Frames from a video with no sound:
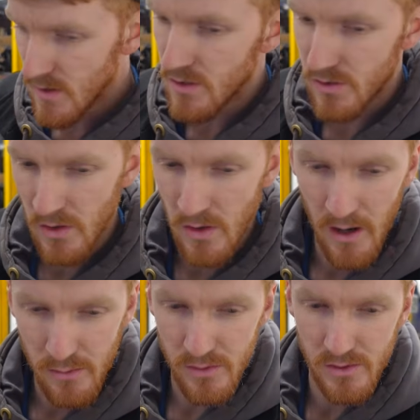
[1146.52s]
So
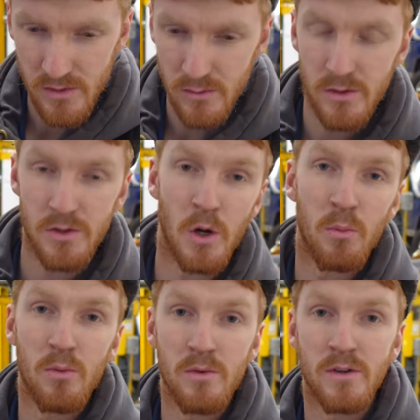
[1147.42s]
I was doing a
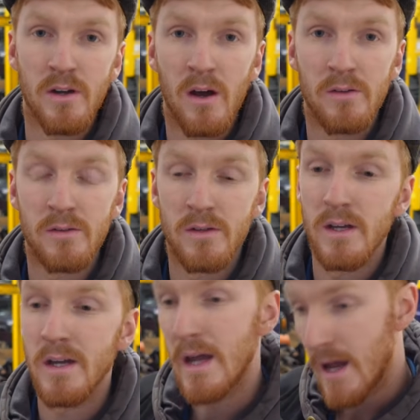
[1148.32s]
job with the car the other
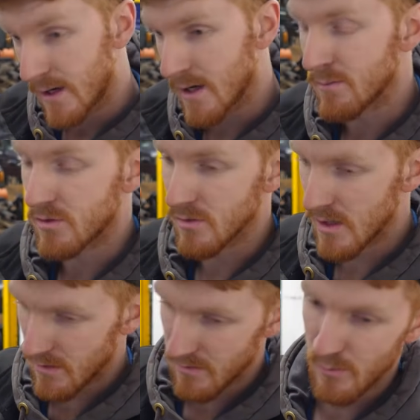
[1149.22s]
day, came to
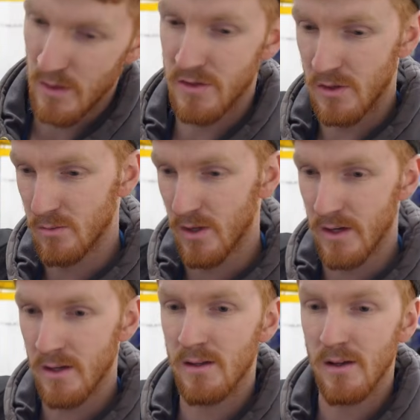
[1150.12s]
it, went up the
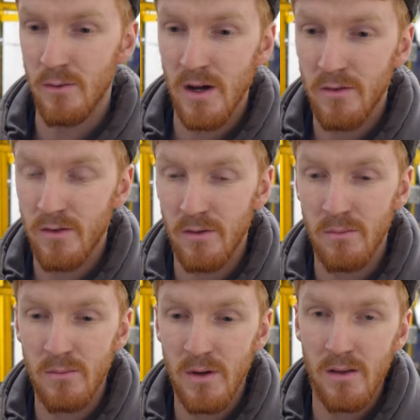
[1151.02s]
hill away
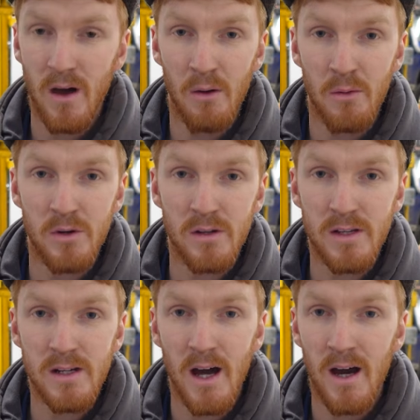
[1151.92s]
from our
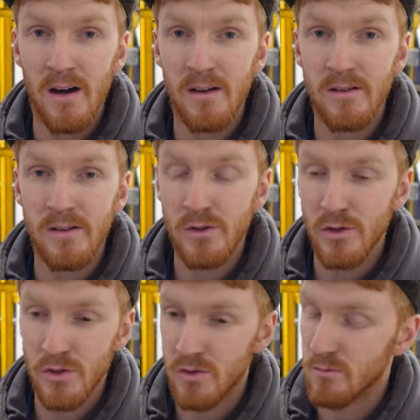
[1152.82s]
building, and it
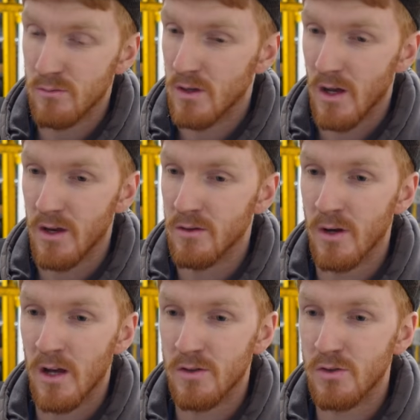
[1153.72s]

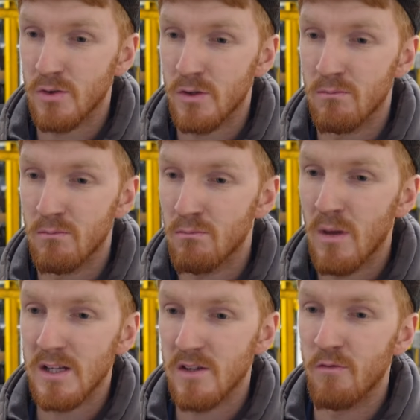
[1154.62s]
had such a
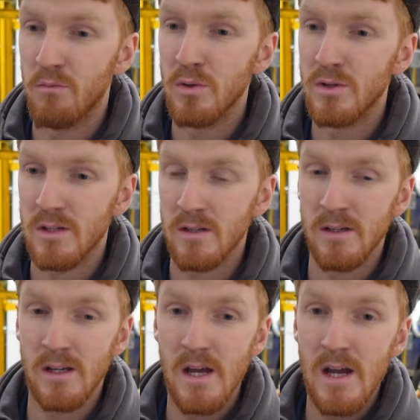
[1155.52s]
massive boost
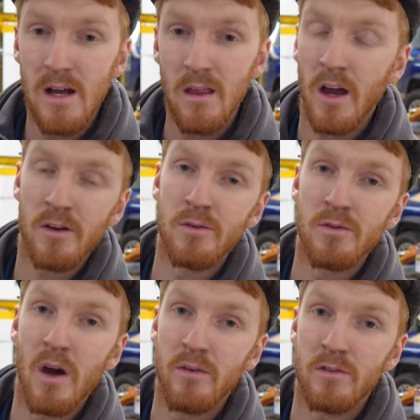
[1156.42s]
leak that I couldn't
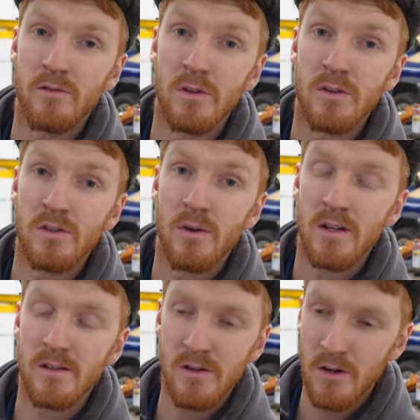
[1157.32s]
drive it any further. So I
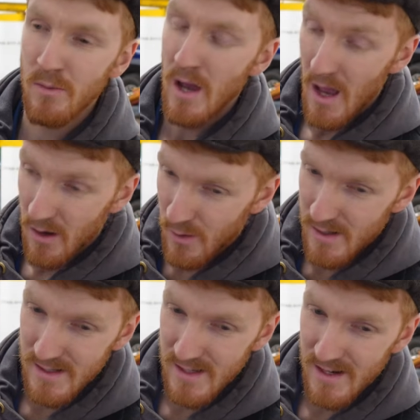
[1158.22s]
had to come,
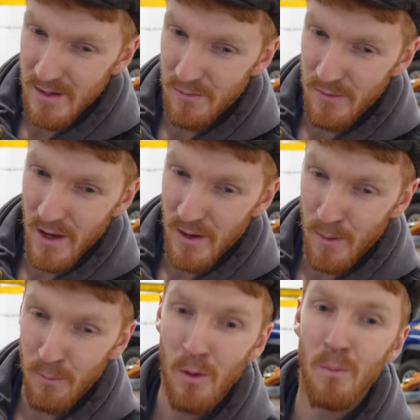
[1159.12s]
quickly take off the
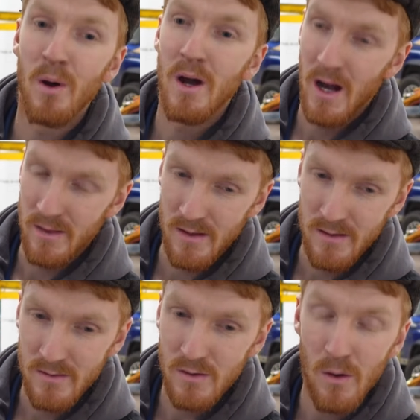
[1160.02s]
aircon pump and
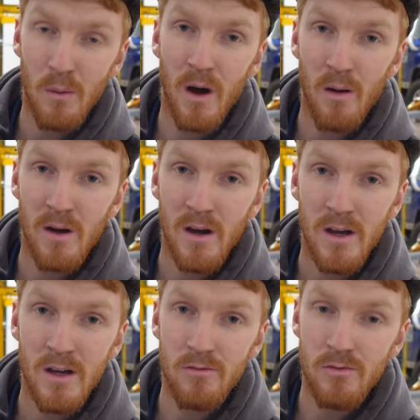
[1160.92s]
then go about
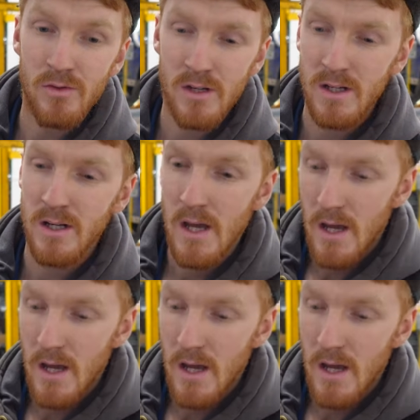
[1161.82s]
my routine.